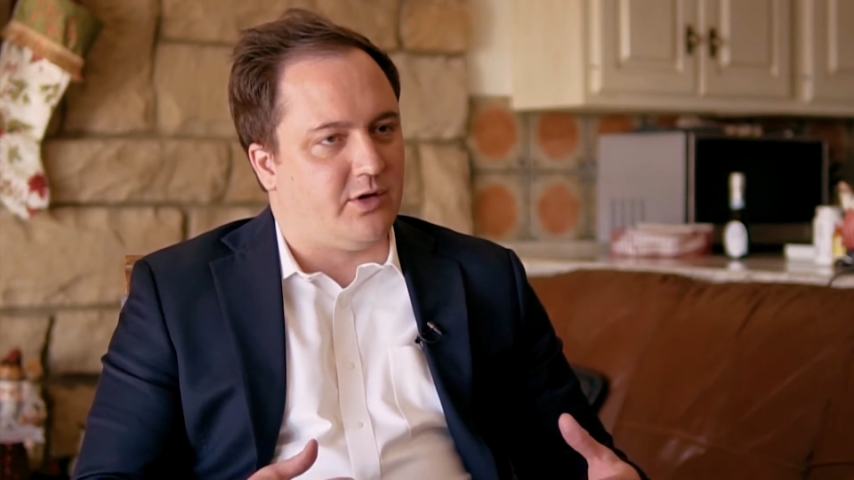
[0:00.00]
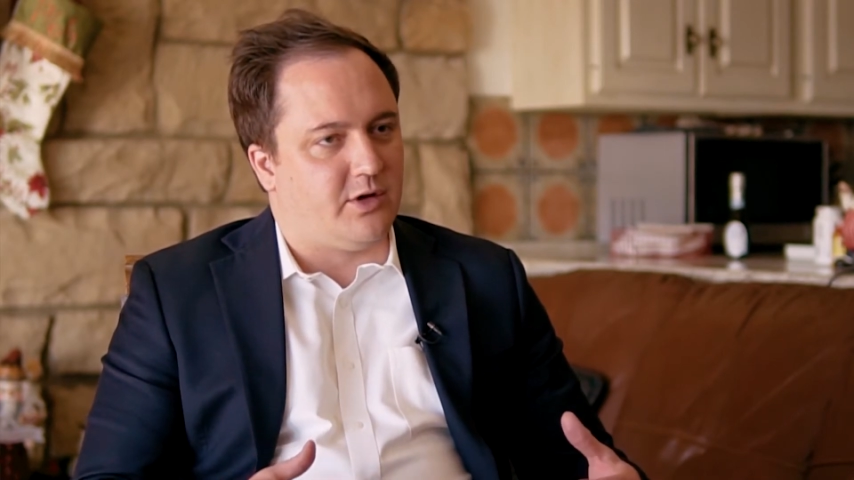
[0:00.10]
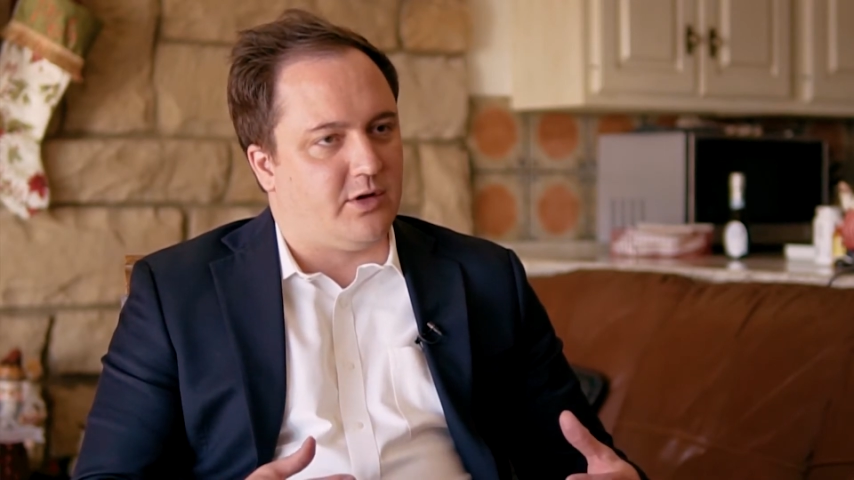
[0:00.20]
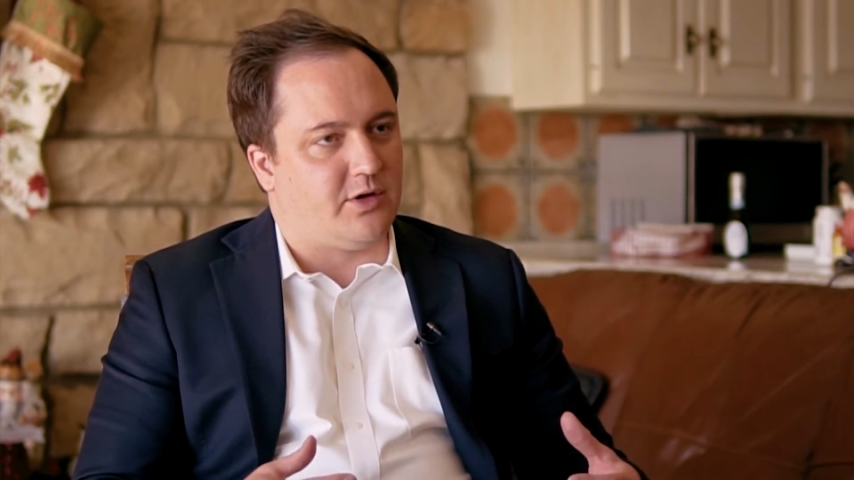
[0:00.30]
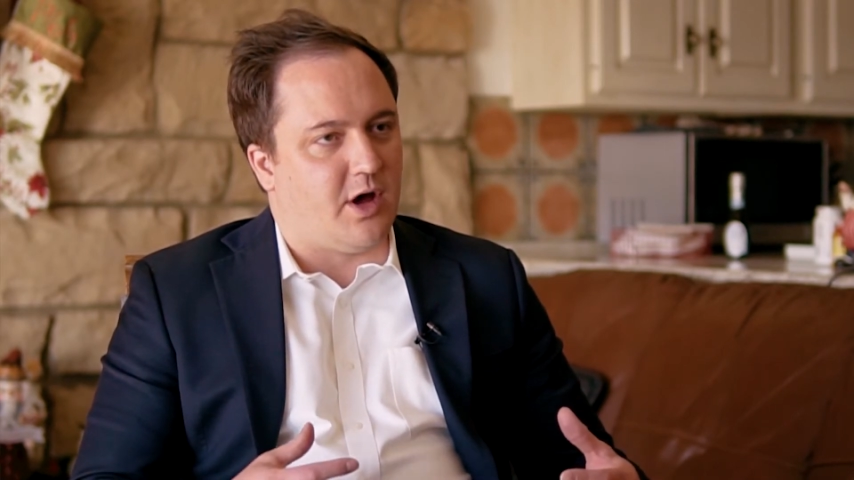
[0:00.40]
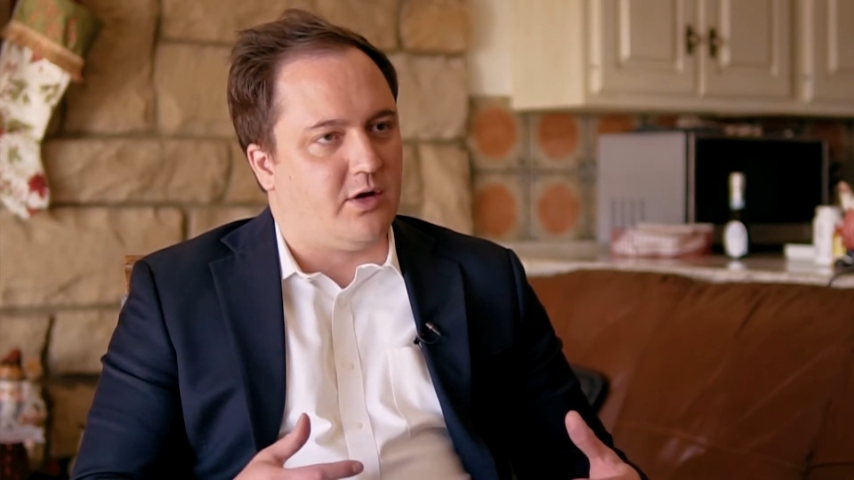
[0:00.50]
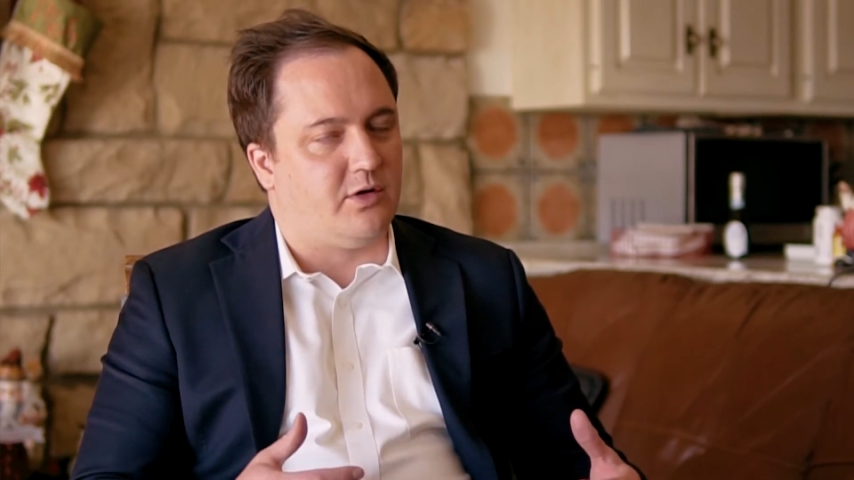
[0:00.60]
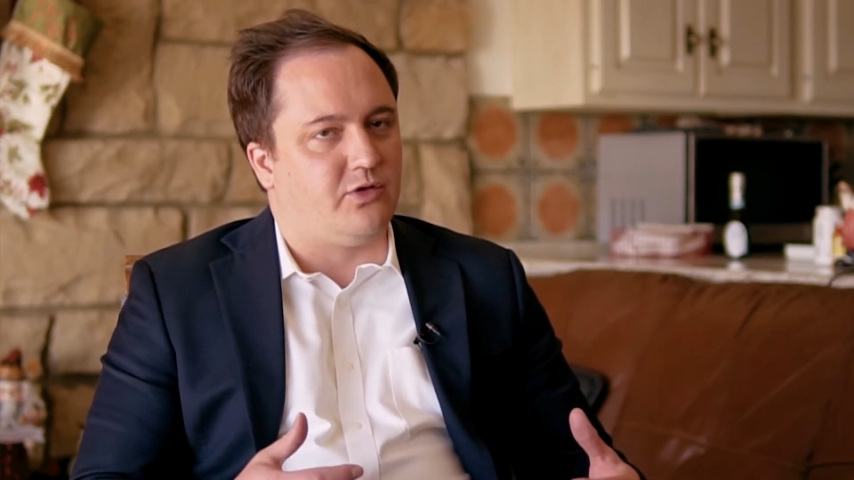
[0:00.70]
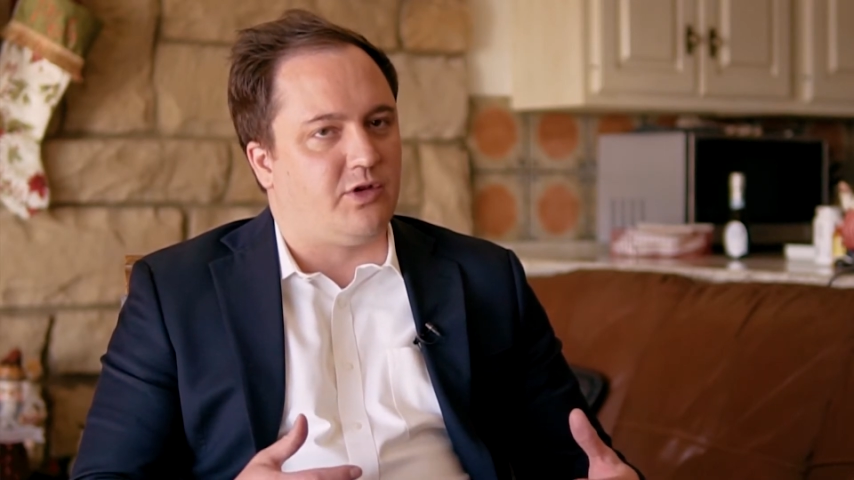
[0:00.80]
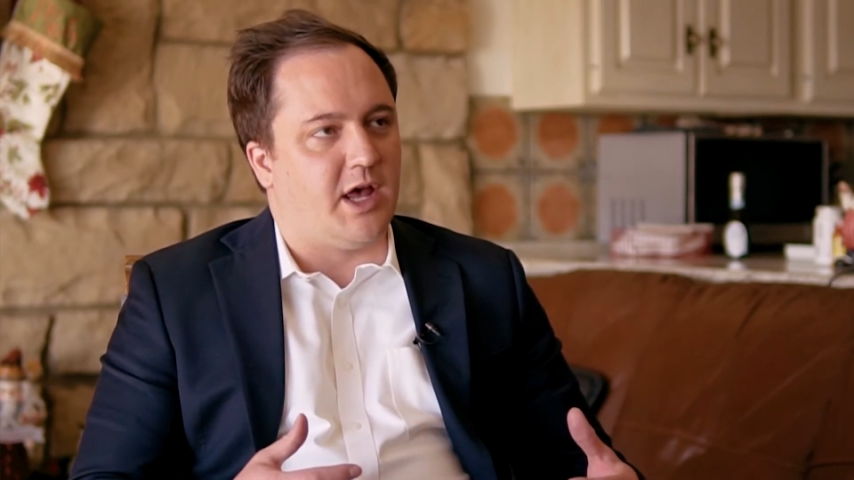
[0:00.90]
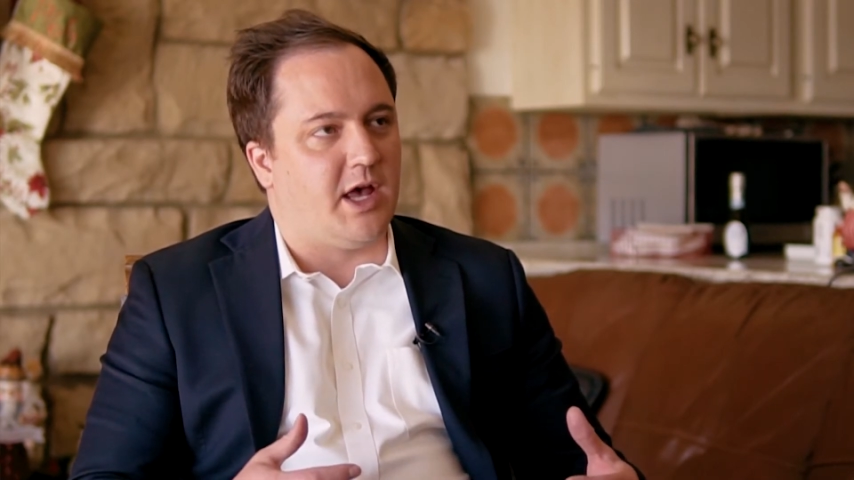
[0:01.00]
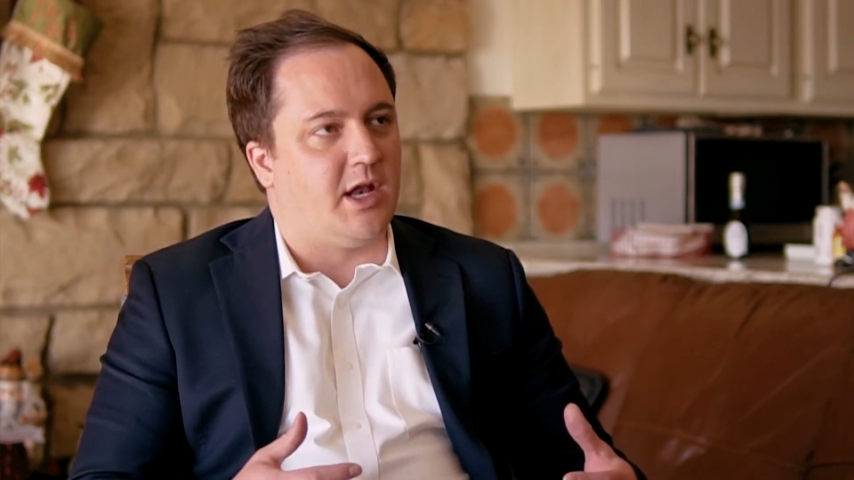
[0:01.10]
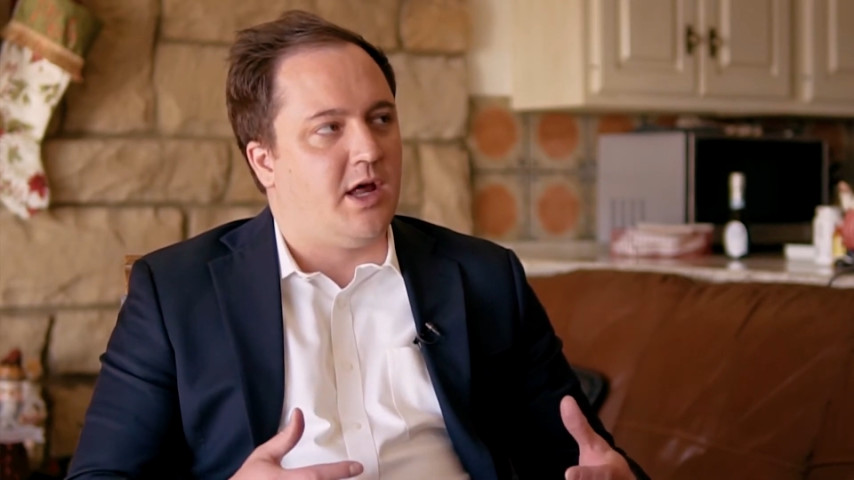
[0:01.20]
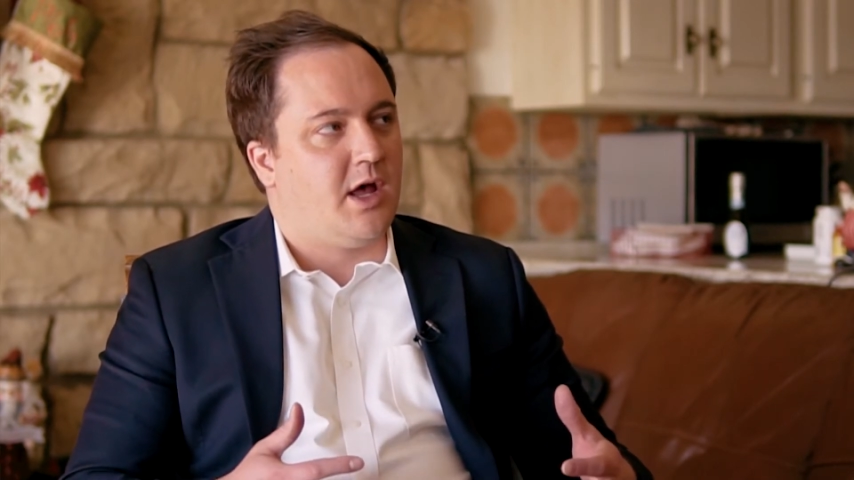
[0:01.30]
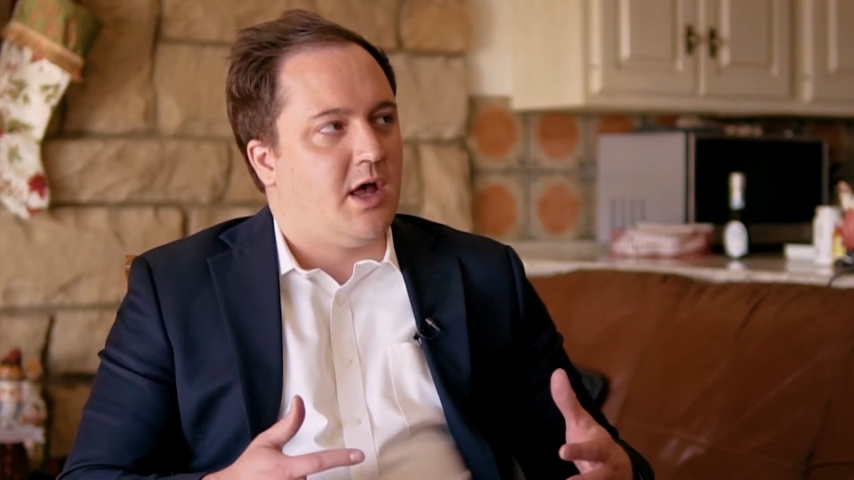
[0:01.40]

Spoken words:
to understand